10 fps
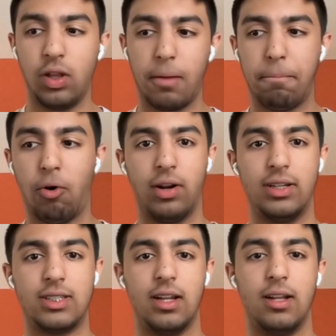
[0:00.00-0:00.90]
really
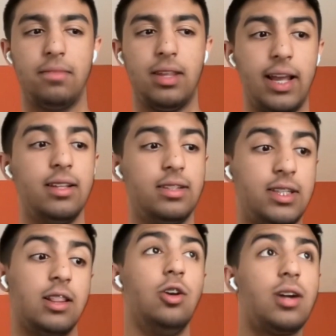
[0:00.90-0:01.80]
important to
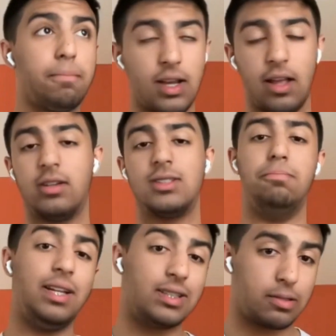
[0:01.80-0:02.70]
look up to others
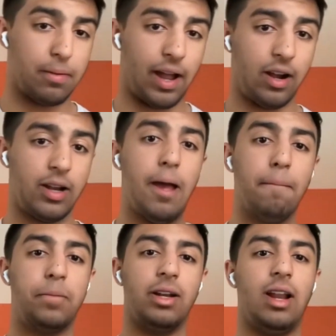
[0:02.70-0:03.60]
and be inspired,
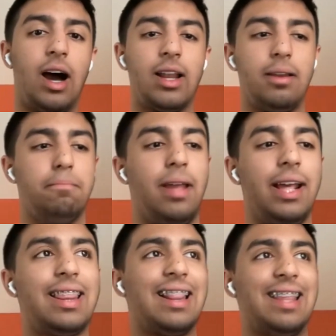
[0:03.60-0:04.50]
but not
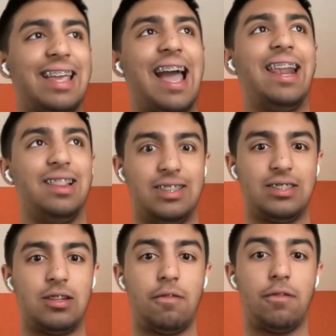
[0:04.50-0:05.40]
make that the
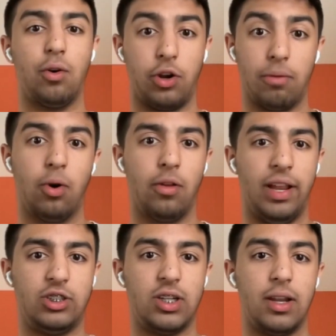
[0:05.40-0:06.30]
catalyst for your
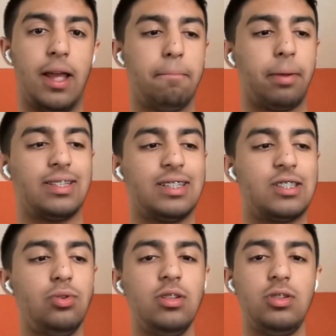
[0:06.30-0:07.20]
motivation. Because as
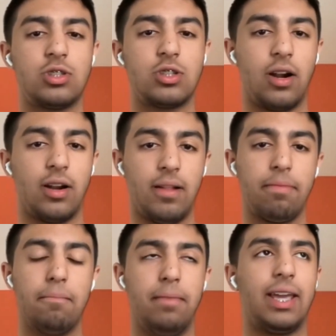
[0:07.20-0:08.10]
soon as you start
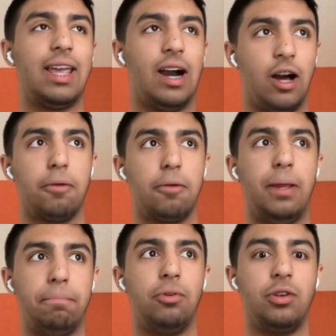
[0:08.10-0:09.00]
making other
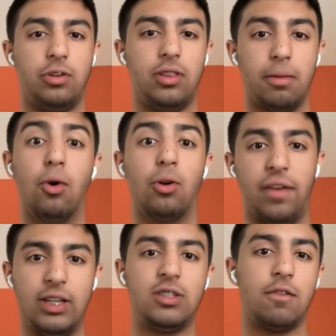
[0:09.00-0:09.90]
people the
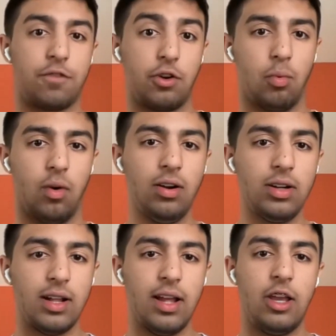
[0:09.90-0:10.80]
motivation for your
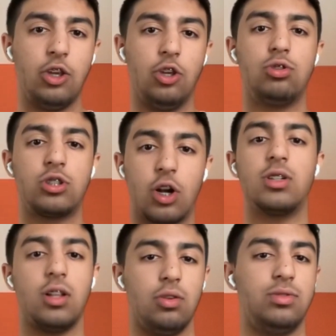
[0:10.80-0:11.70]
work, you
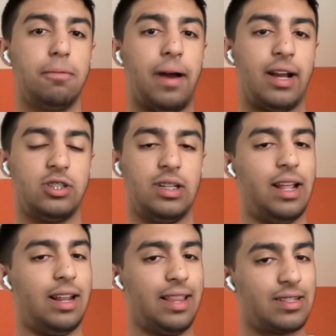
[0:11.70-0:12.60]
start to lose the passion.
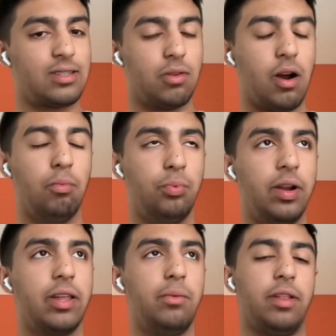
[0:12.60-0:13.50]
And that's a
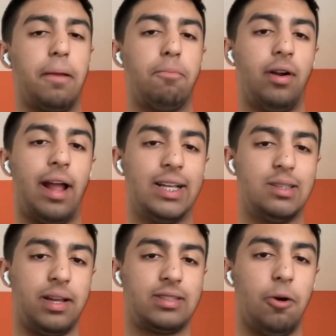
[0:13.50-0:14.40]
really, really important
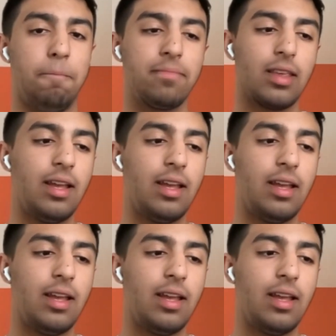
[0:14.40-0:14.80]
aspect. So